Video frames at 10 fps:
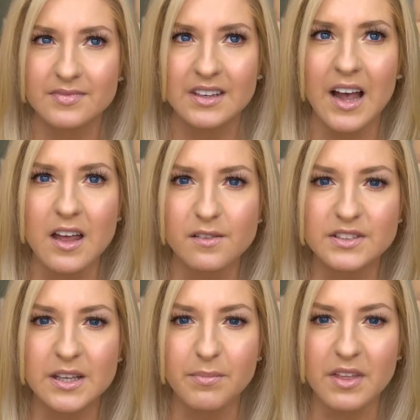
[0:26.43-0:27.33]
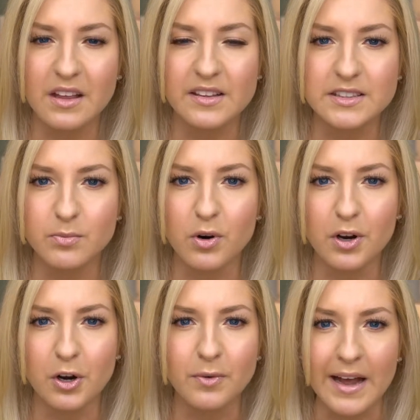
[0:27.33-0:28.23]
kind of something that's more
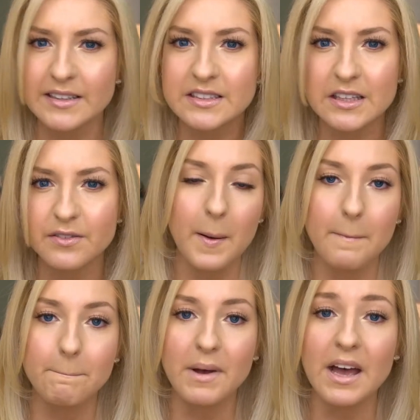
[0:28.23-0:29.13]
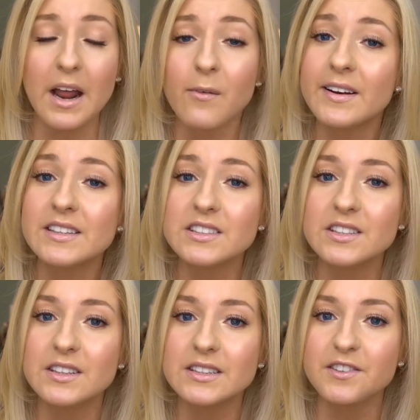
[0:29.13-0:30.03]
corrective. But I wanted to
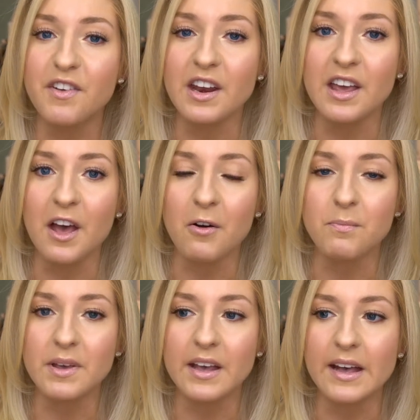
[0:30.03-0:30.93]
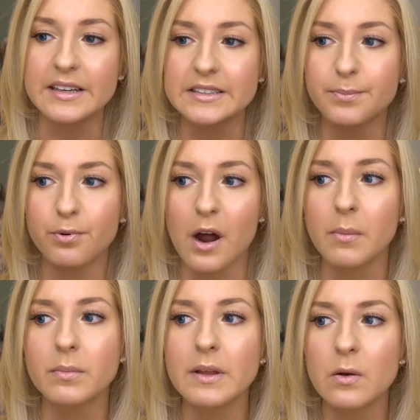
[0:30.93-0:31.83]
do this video because
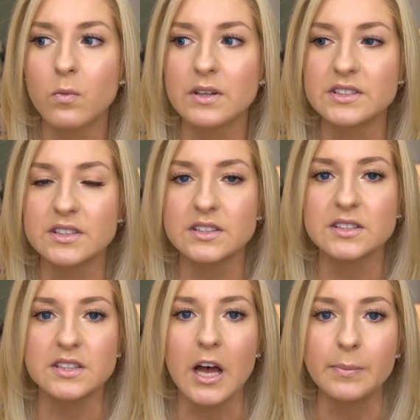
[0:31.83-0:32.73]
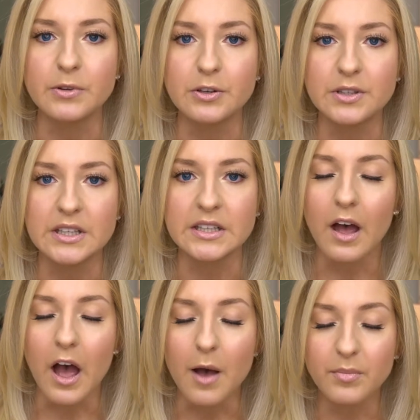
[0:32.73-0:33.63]
probably once this is uploaded,
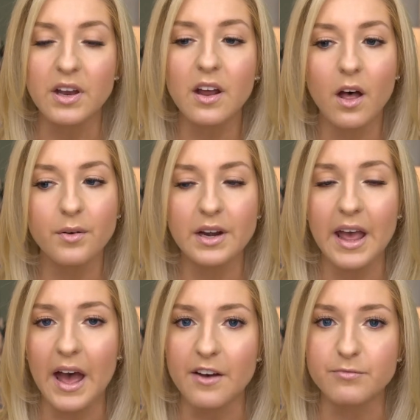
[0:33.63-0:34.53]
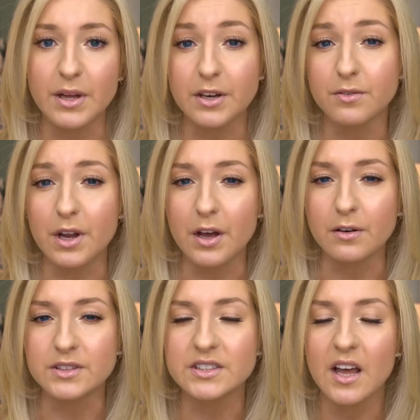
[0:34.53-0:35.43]
I'm gonna already have my new
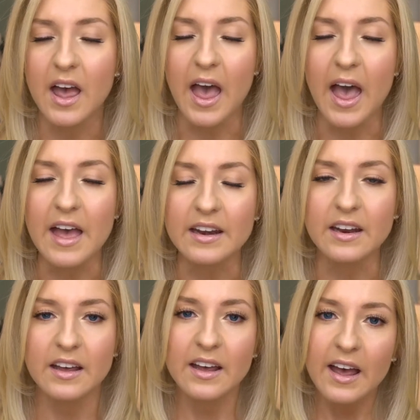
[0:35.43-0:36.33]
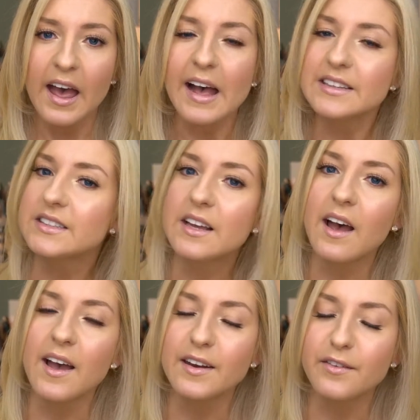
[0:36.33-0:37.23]
nose, and as a
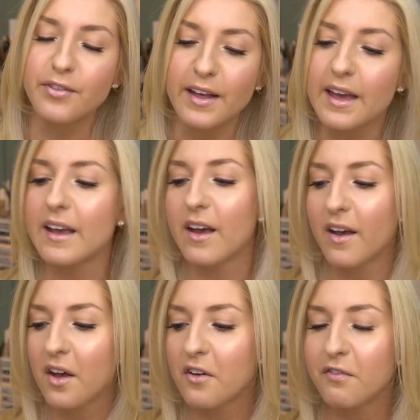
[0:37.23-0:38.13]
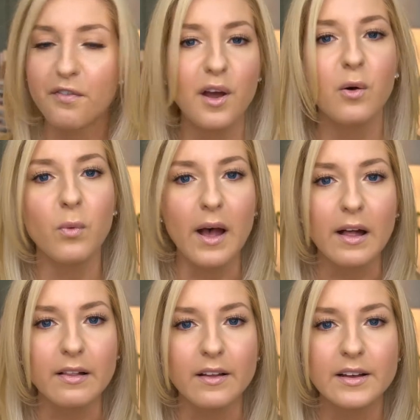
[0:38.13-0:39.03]
kind of like
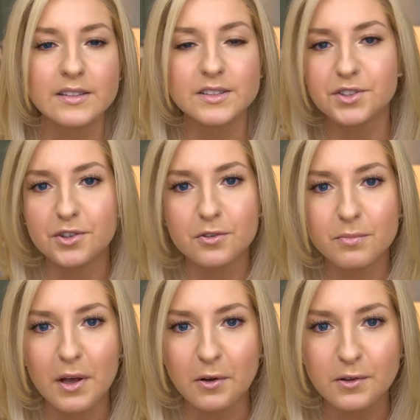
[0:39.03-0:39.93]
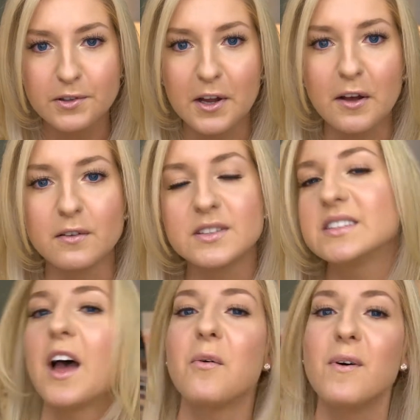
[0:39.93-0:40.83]
farewell to my old nose,
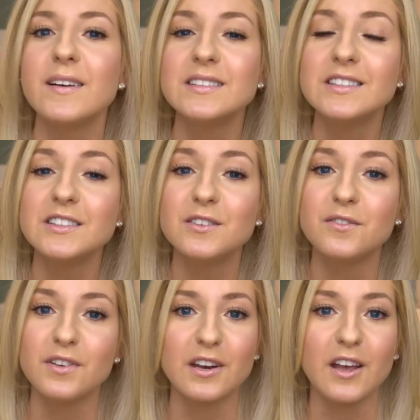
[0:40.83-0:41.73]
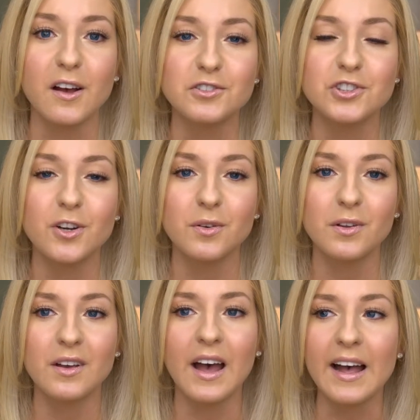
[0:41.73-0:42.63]
I wanted to do a video showing
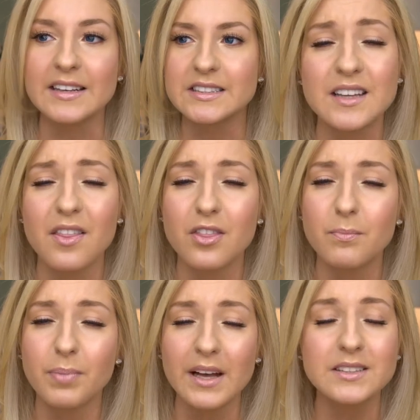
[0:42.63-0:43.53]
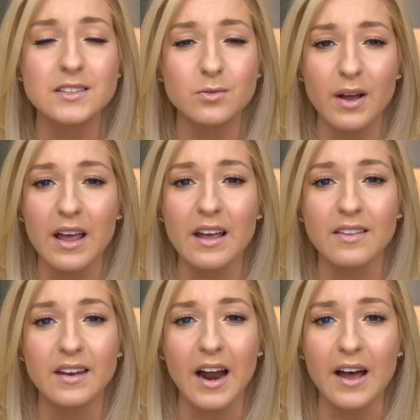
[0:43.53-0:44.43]
you guys the best way
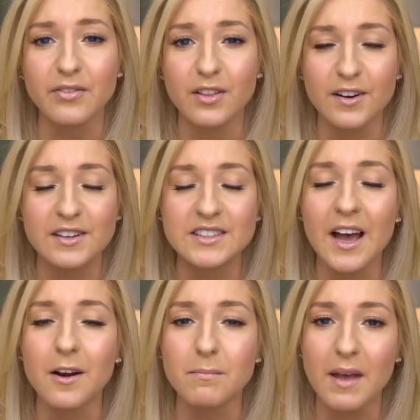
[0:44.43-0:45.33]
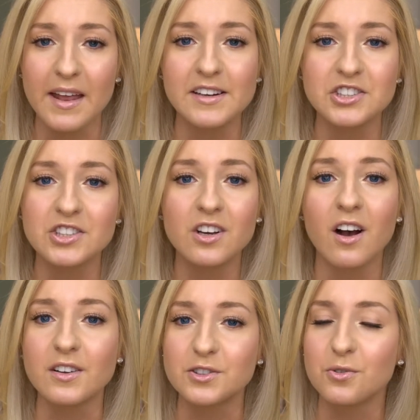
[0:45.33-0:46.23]
that I've learned how to manage to
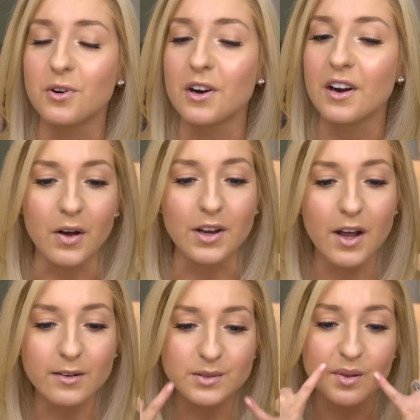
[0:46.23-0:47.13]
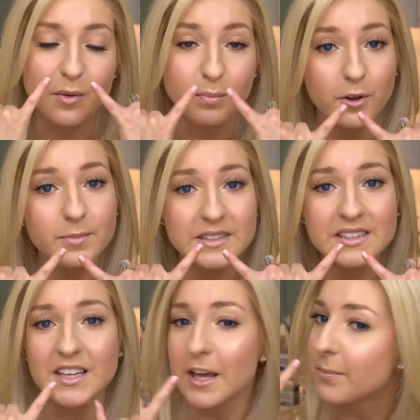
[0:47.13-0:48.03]
contour a nose with a
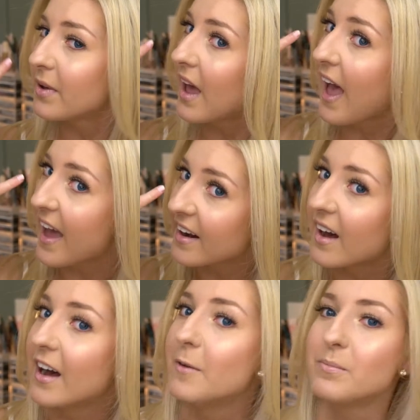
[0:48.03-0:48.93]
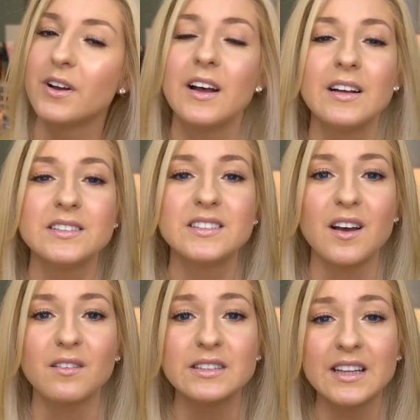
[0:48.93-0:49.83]
bulbous tip and a hump.
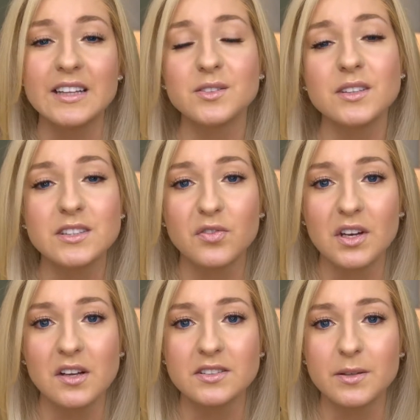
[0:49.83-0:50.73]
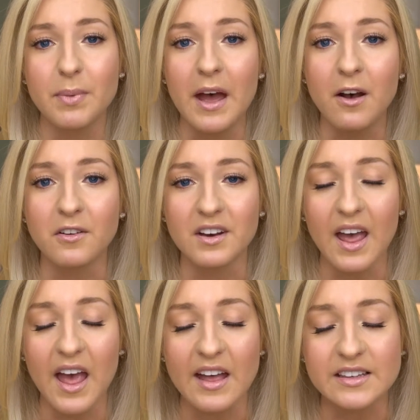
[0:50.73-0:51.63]
So that's what this video is about,
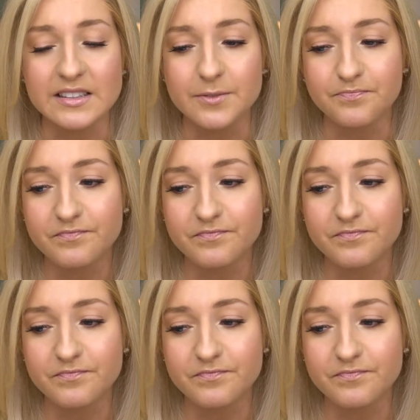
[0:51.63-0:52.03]
and